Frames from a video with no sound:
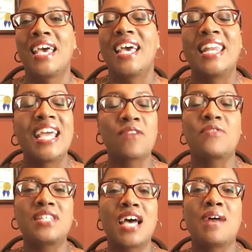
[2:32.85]
And
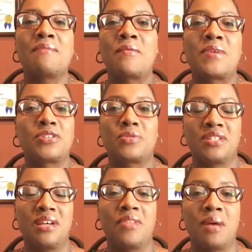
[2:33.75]
every time I went to
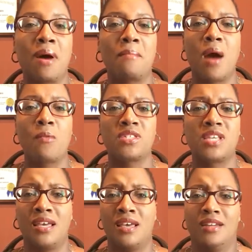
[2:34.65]
attempt that, my mom would
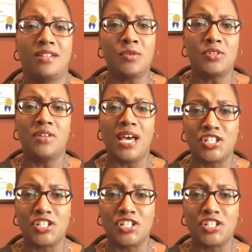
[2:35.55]
say, "Don't do that.